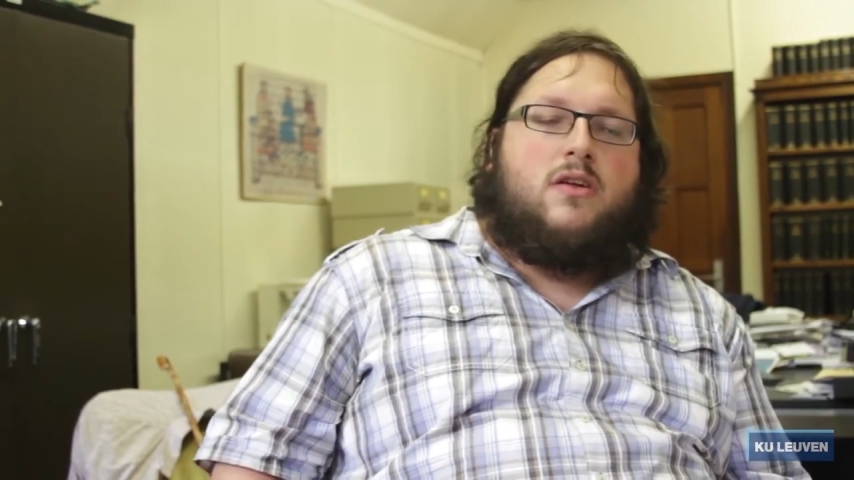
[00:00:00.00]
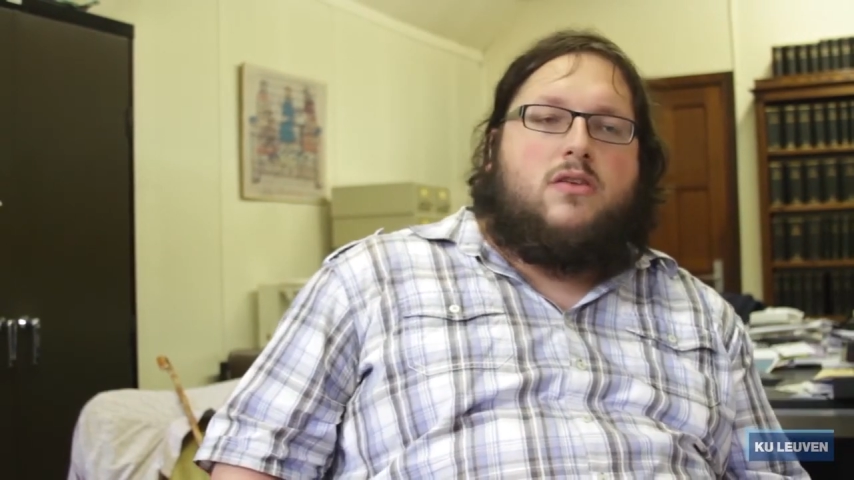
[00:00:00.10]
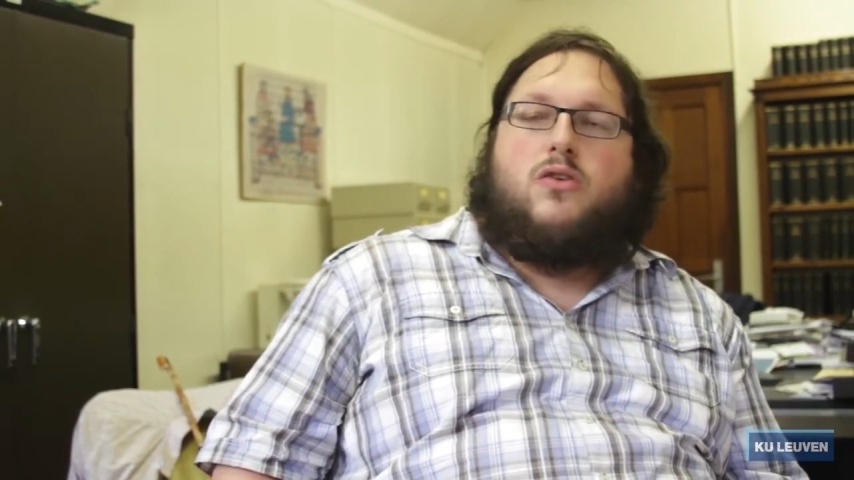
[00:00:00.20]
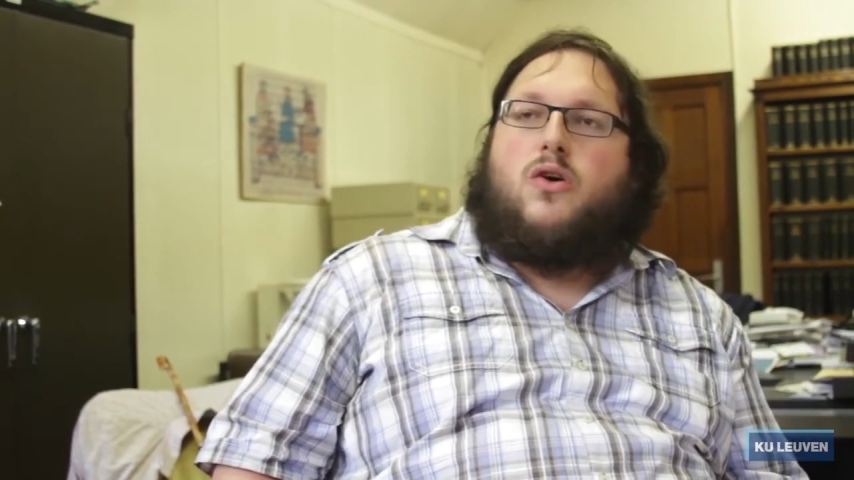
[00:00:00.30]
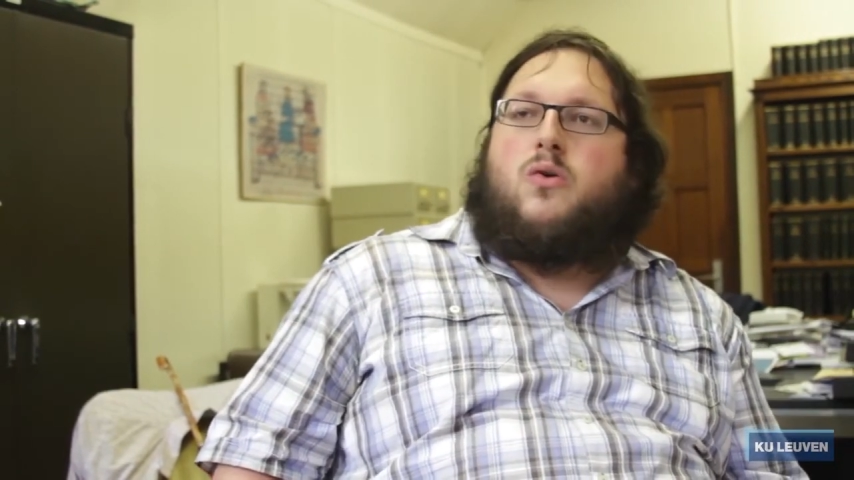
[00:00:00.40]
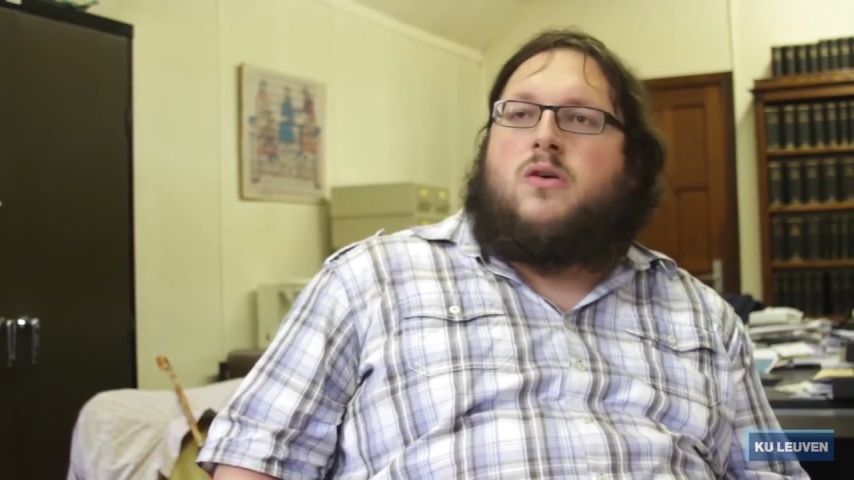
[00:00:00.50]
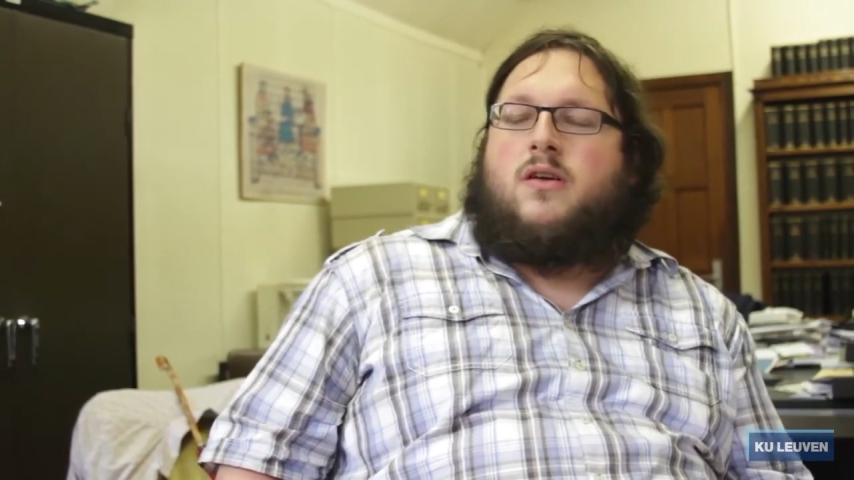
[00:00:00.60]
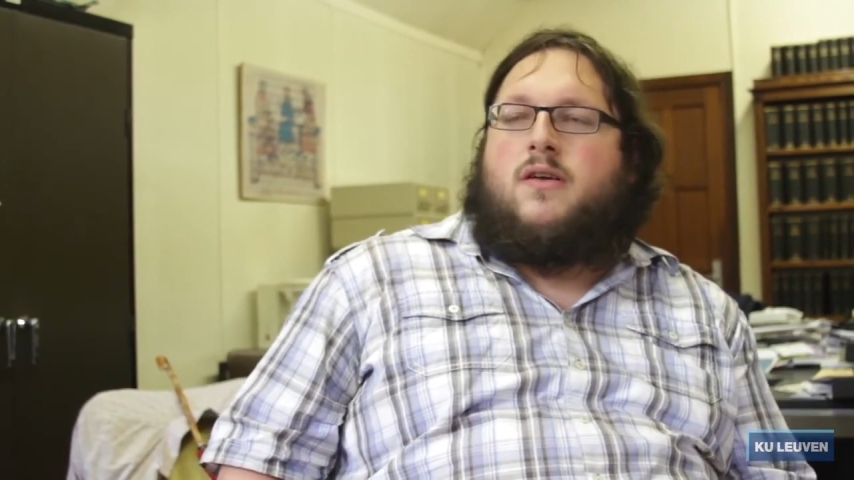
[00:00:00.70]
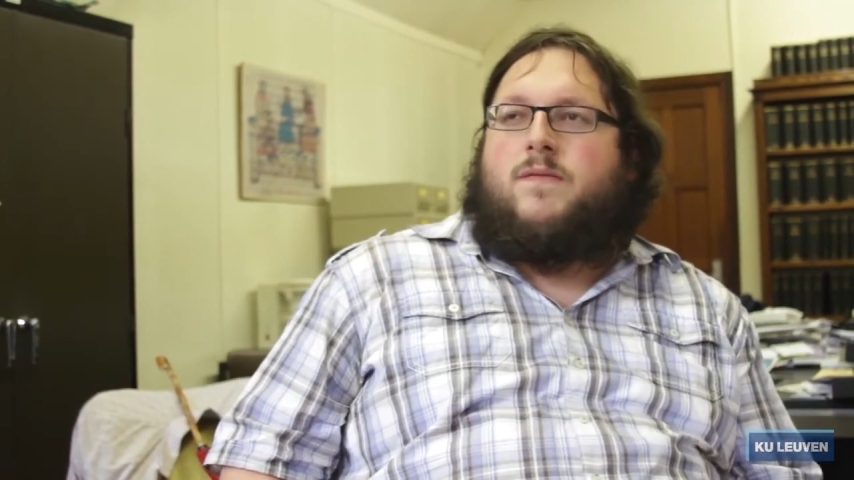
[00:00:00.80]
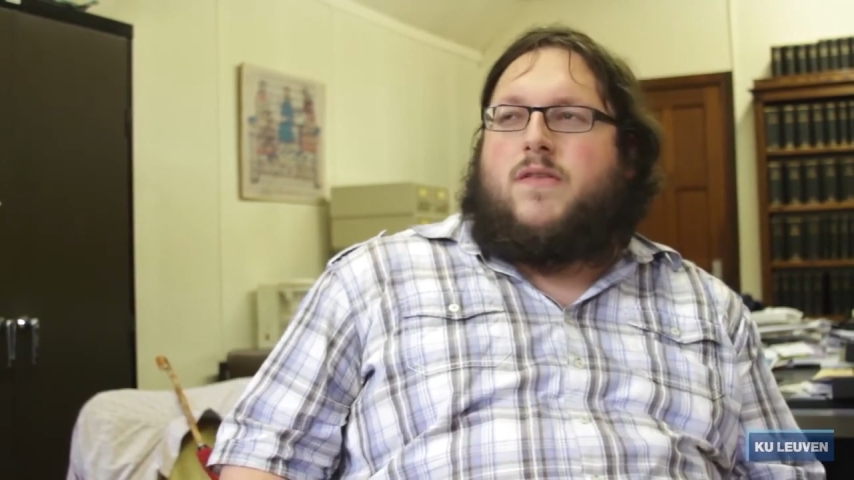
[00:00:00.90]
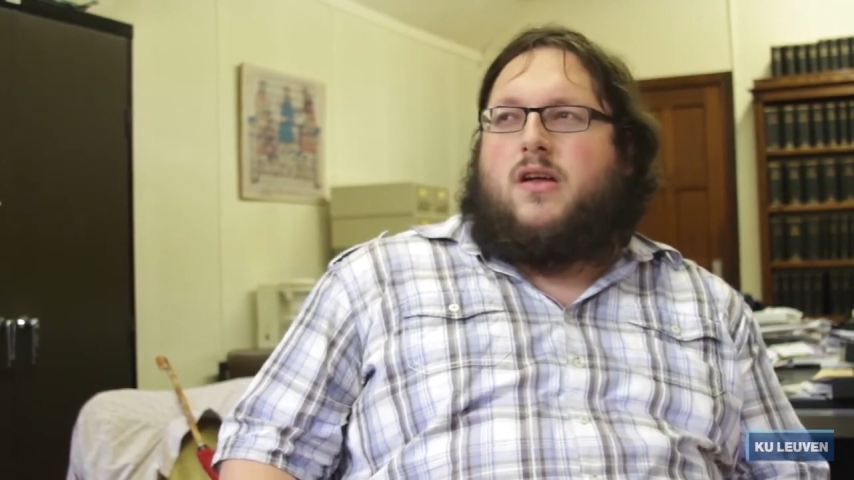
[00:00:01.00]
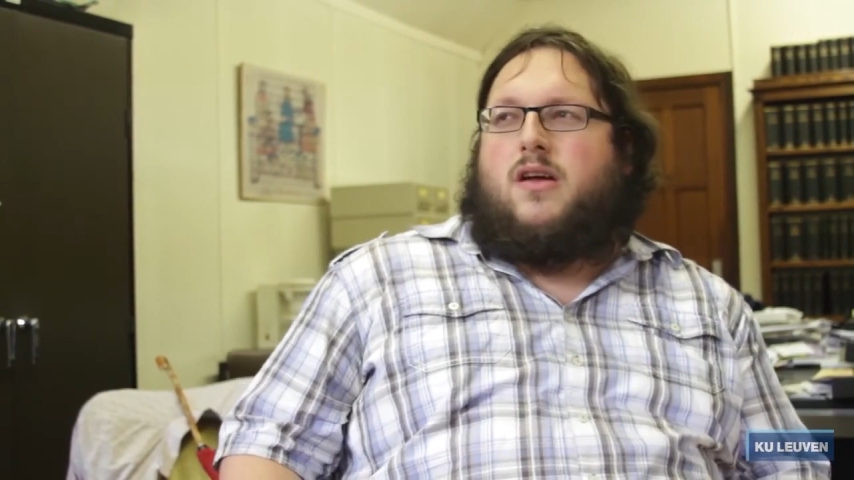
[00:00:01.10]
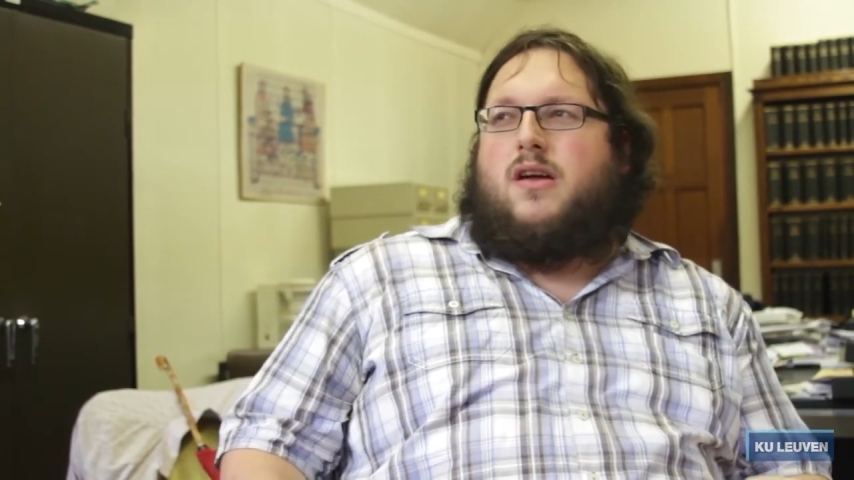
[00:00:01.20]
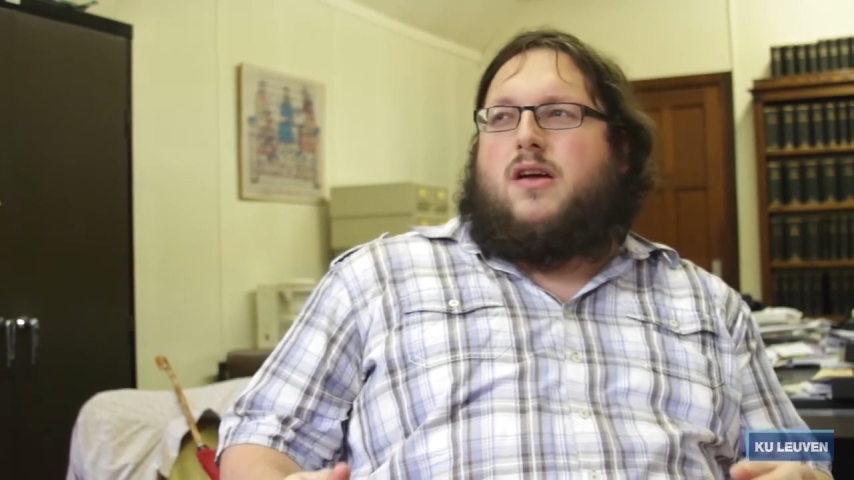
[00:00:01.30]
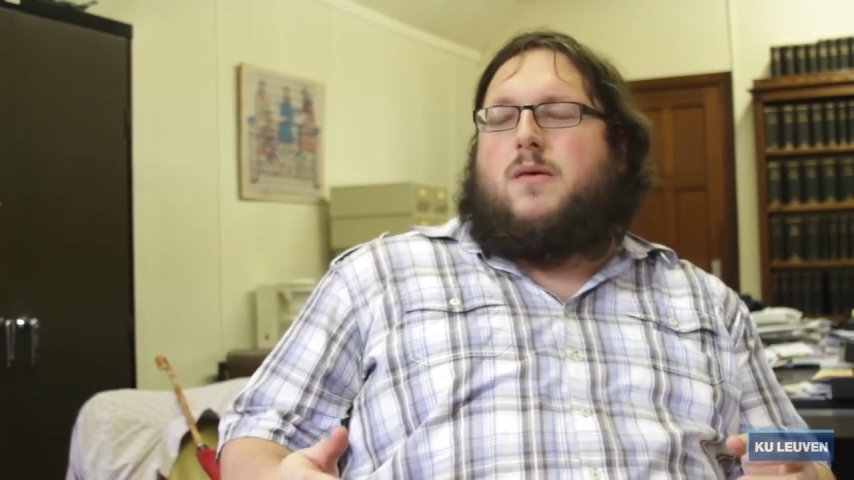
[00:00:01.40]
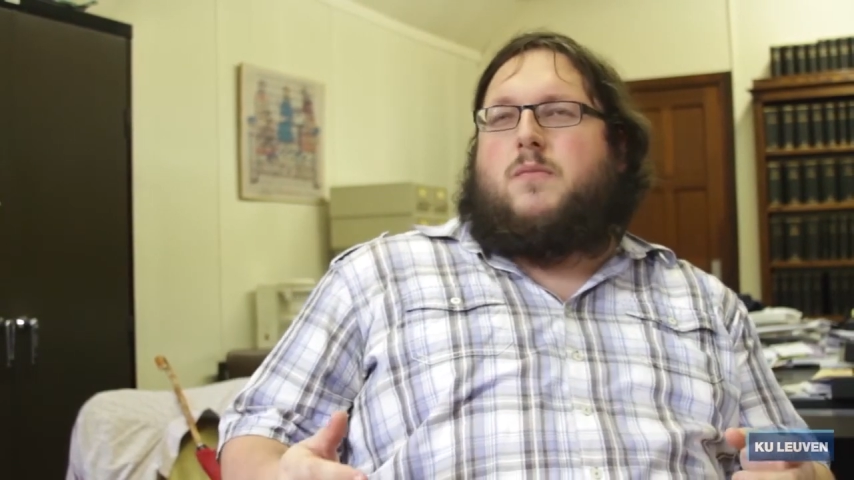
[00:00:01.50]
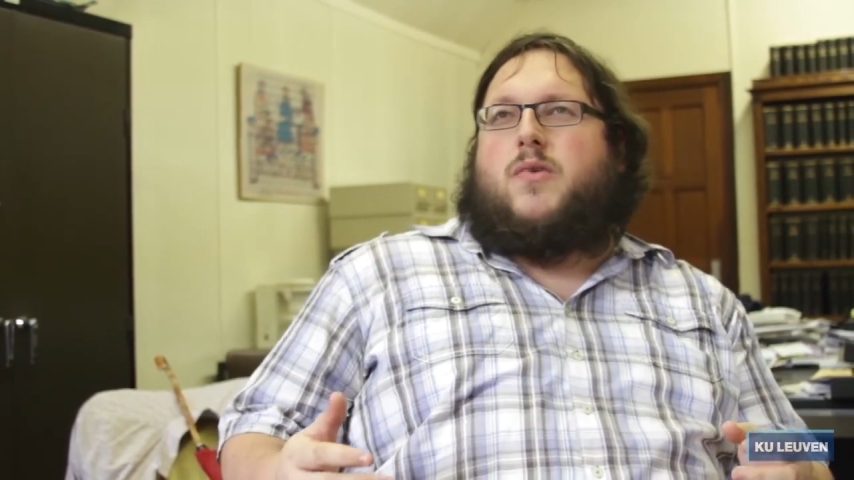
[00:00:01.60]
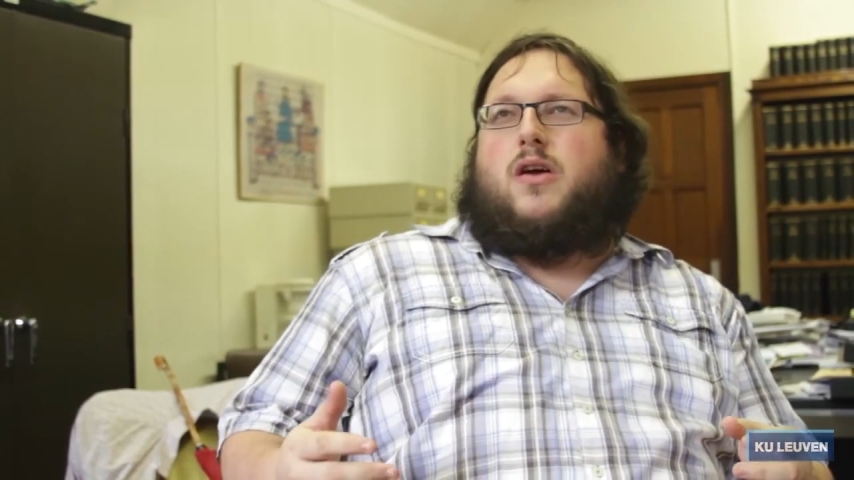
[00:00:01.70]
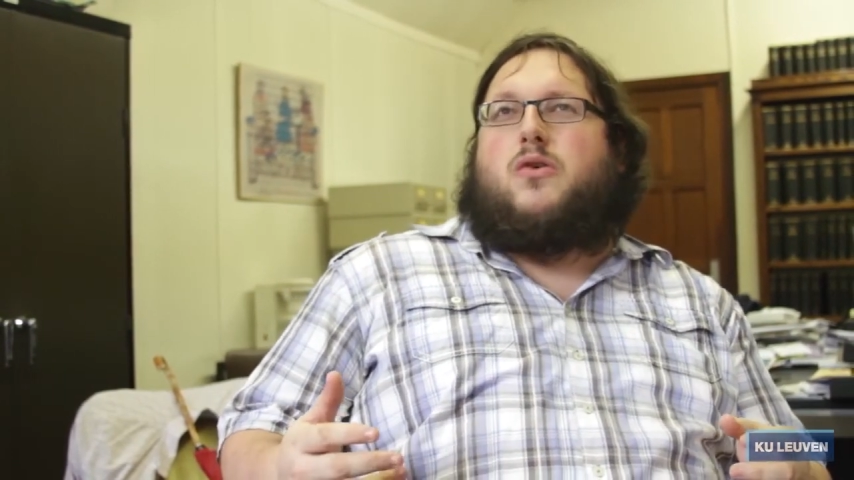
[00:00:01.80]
So, a